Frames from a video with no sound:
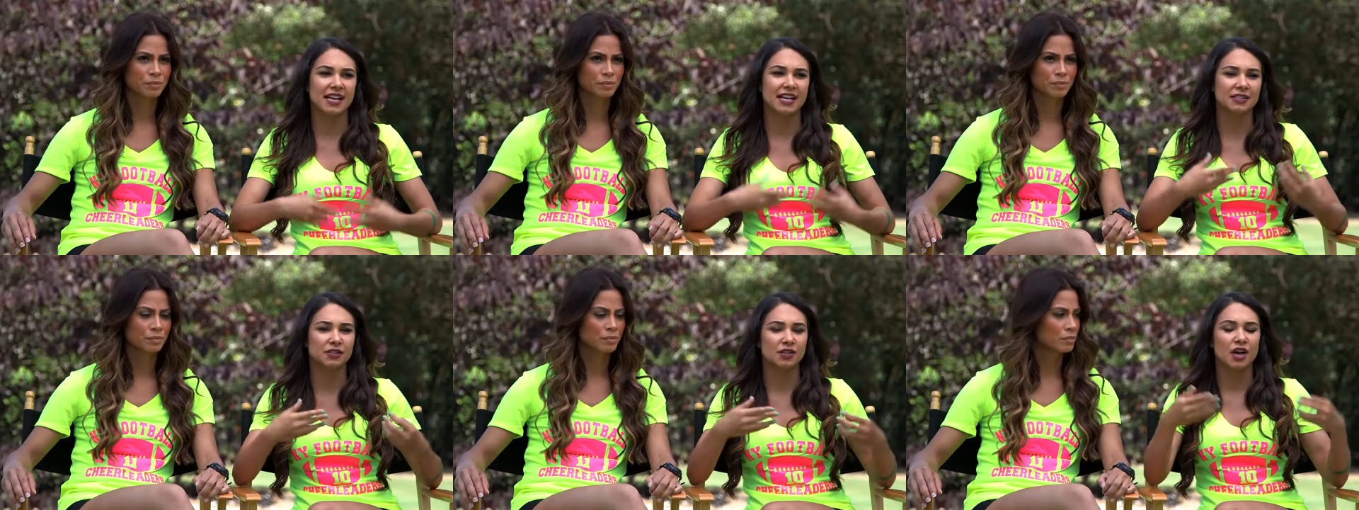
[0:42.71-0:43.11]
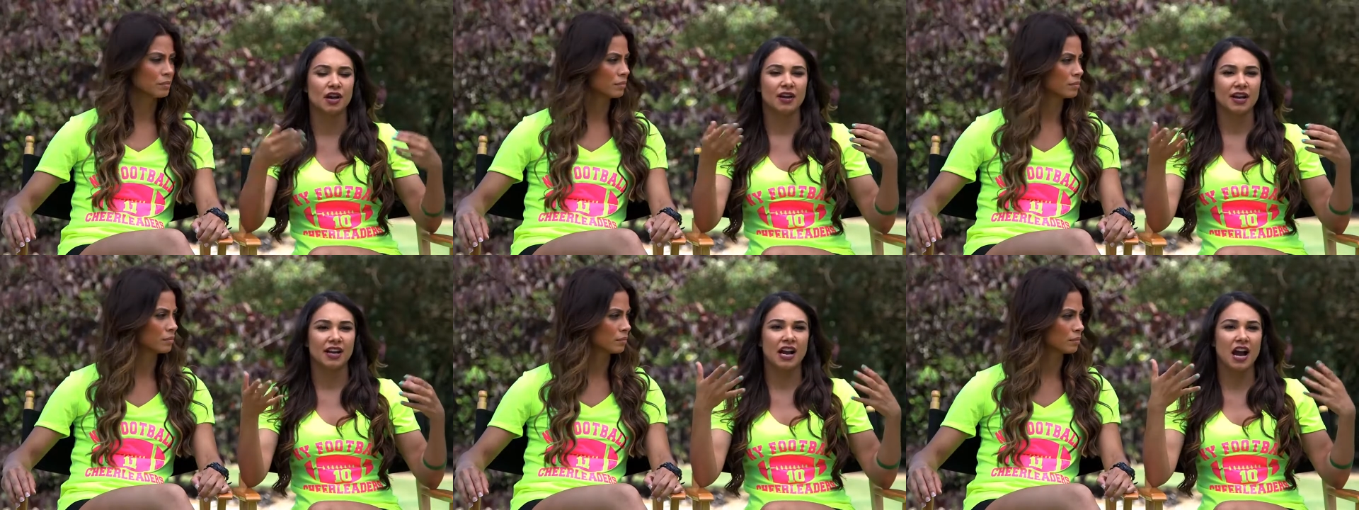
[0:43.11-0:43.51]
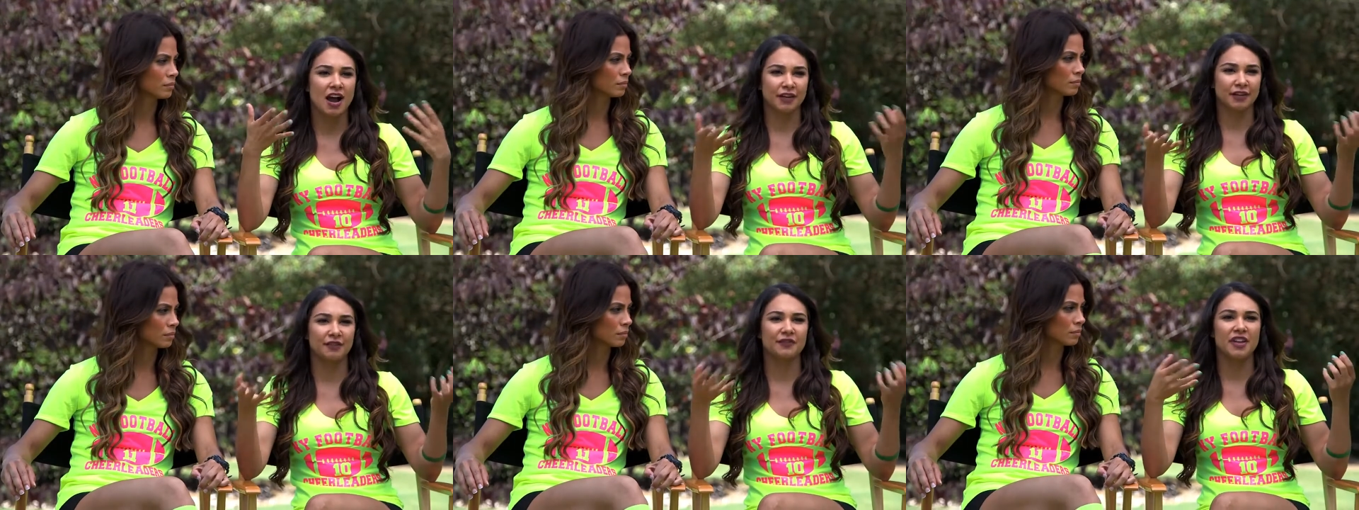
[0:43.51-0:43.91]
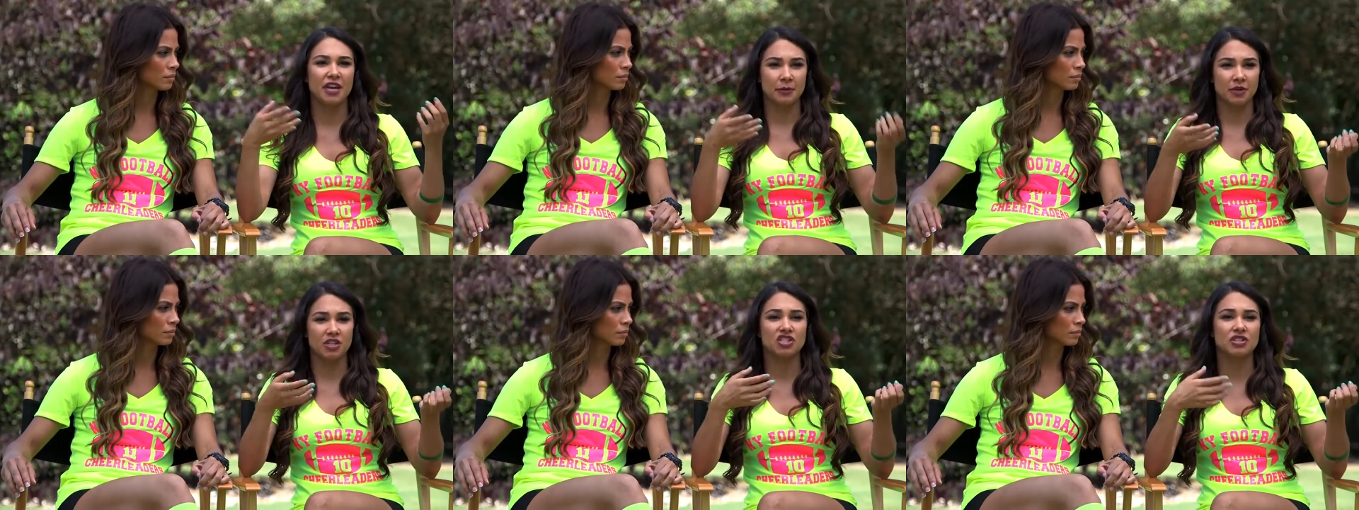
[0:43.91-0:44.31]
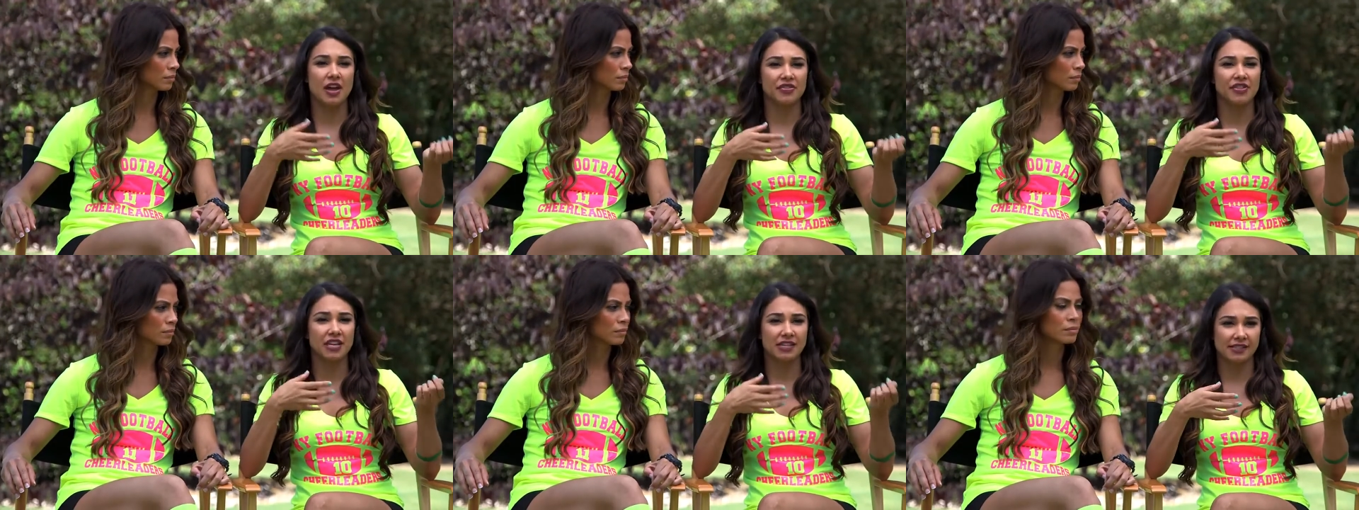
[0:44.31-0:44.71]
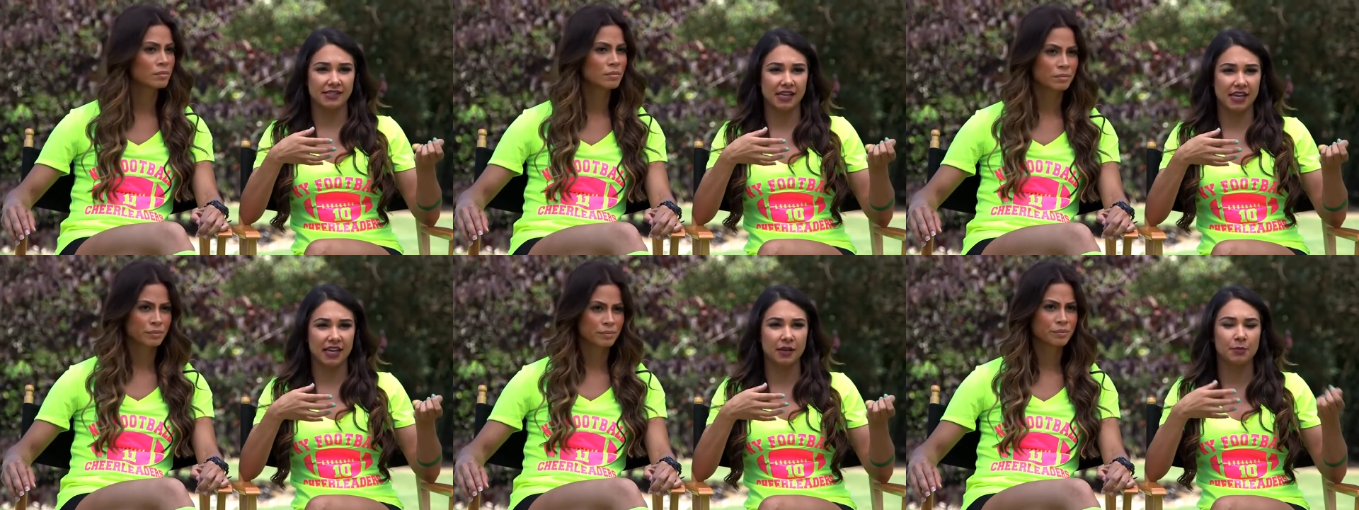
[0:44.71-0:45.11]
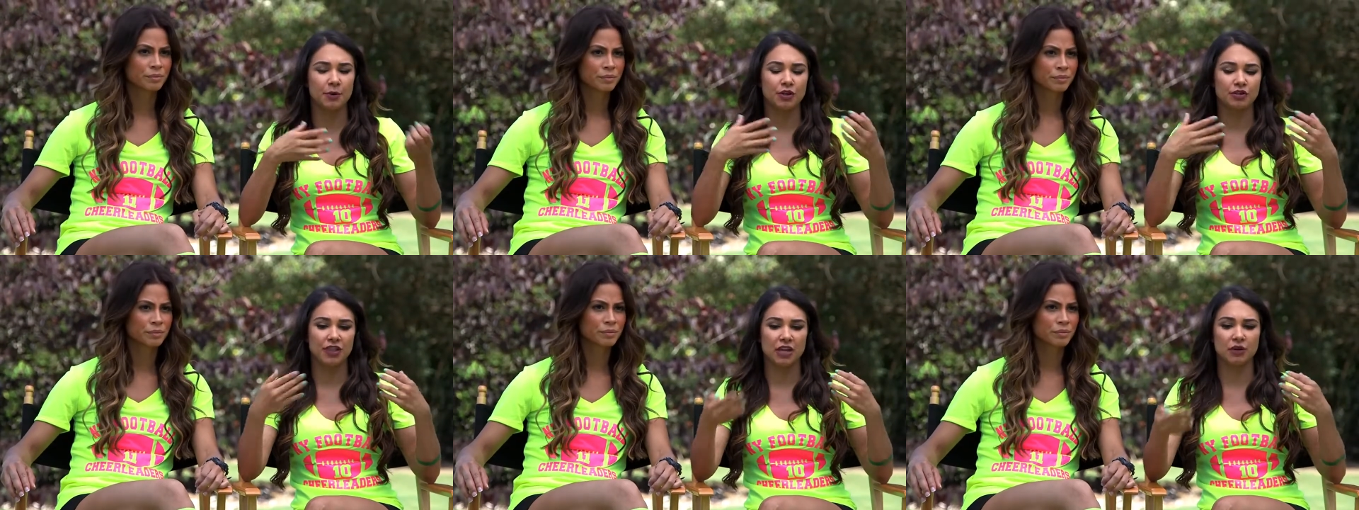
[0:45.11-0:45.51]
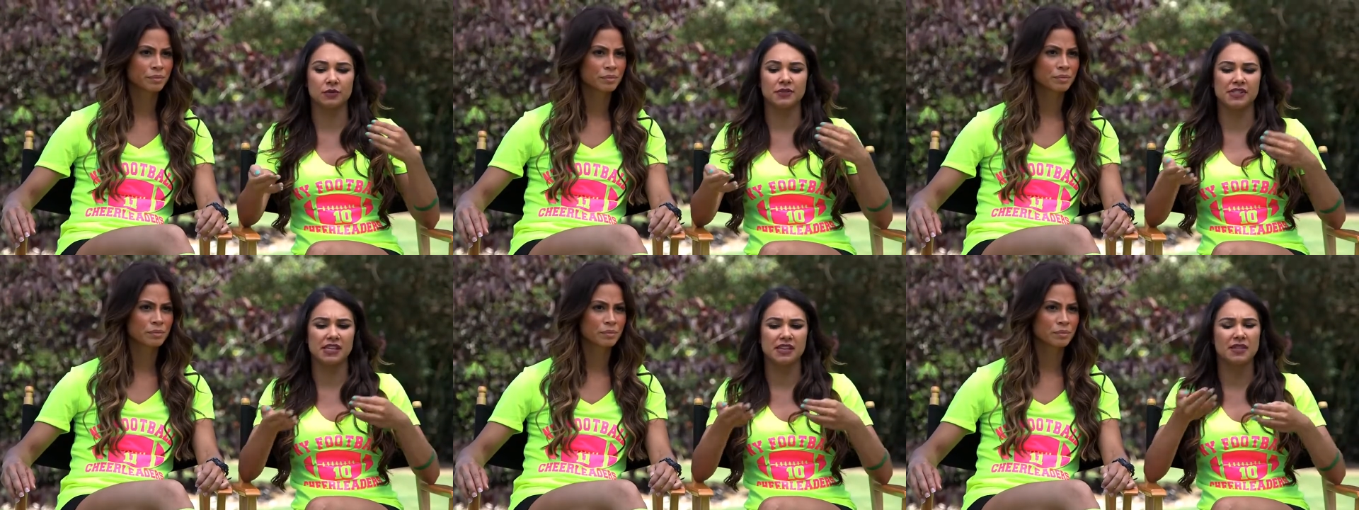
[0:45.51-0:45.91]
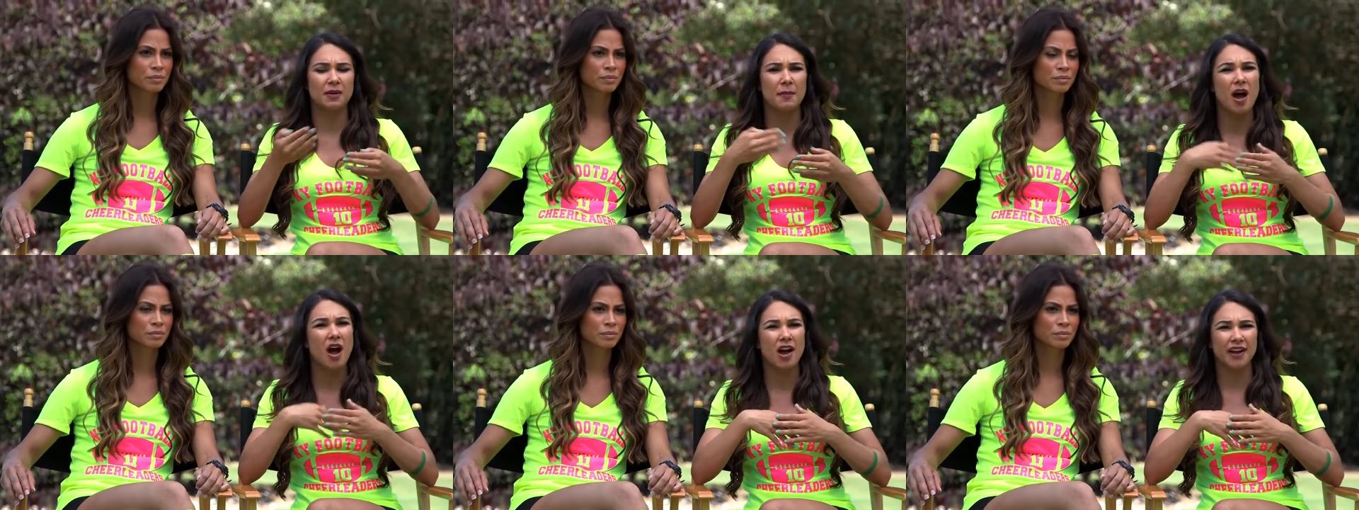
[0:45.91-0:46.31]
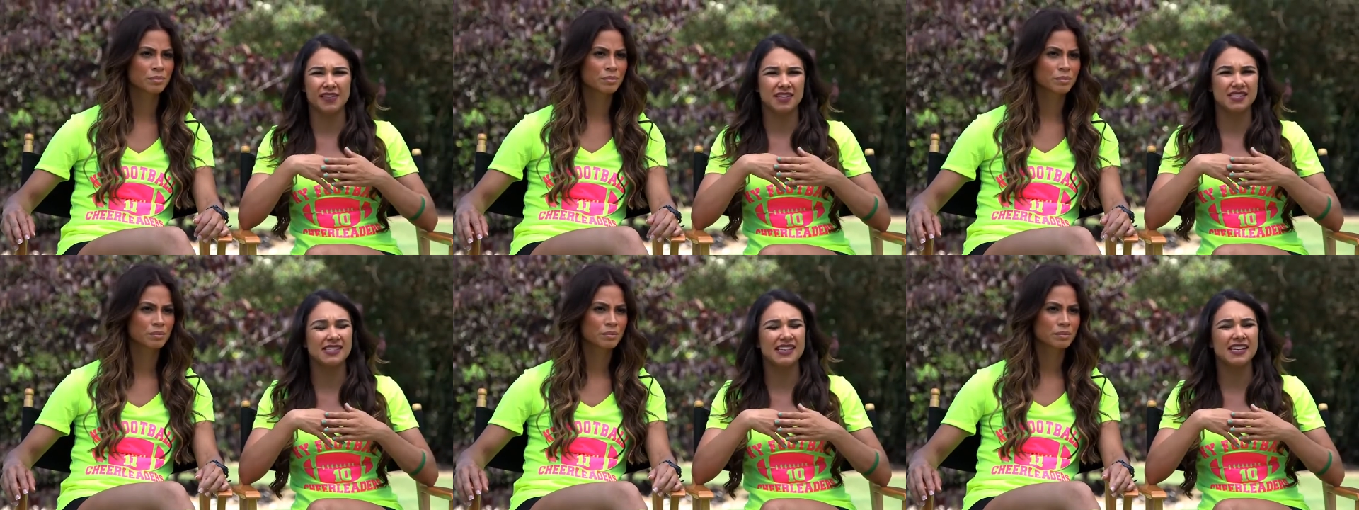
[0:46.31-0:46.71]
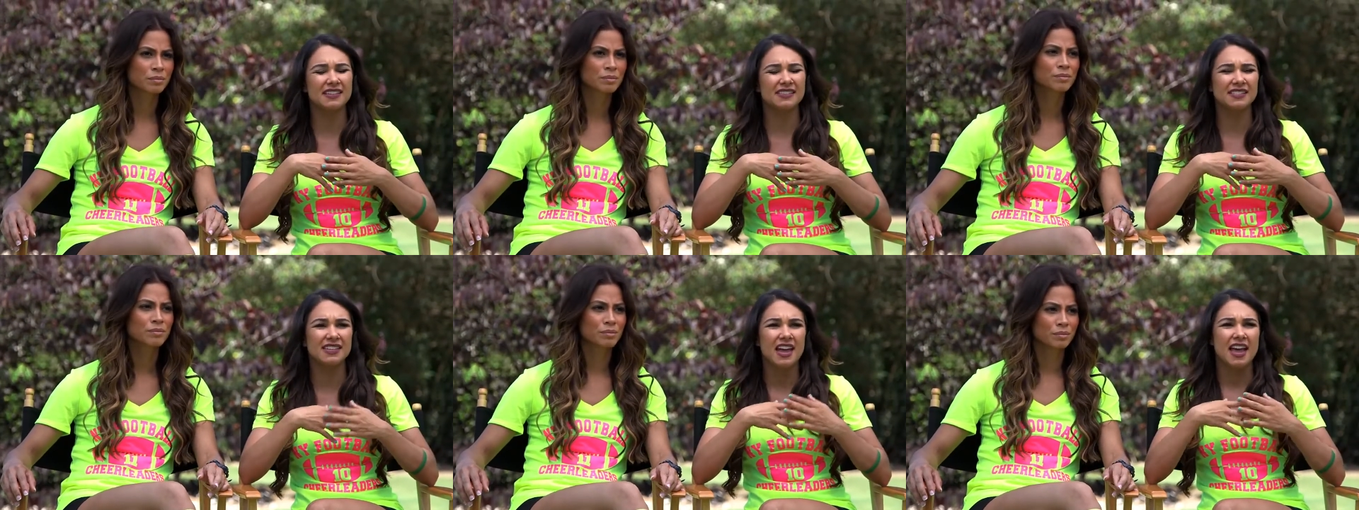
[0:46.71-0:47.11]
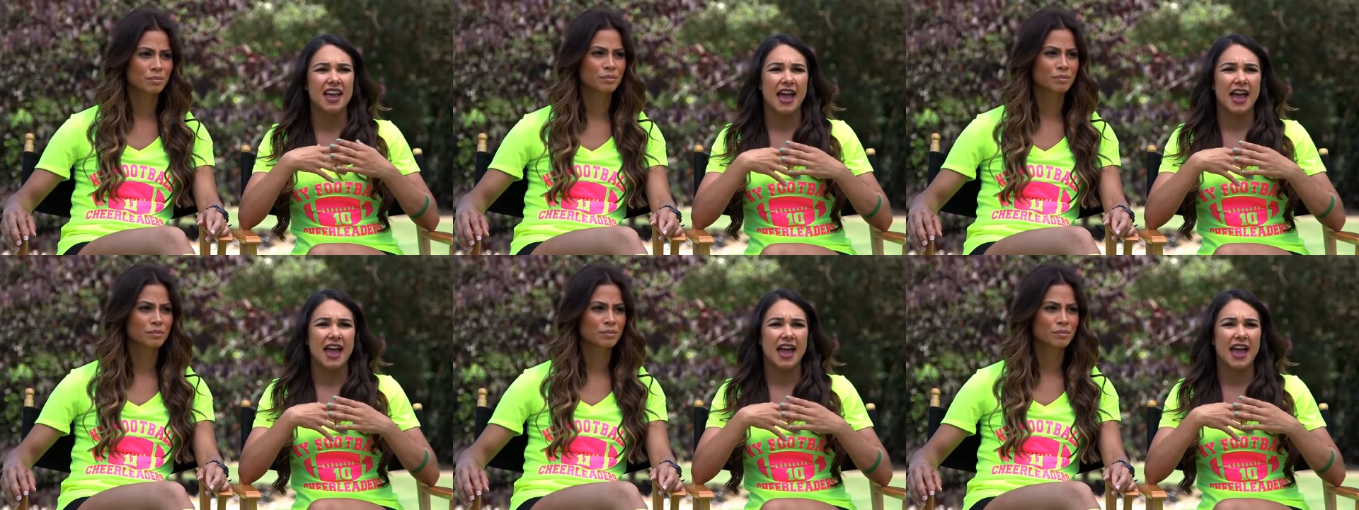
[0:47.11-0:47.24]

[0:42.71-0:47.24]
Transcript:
Speaker 1: that's kind of the image that they see, but they don't see the behind the scenes.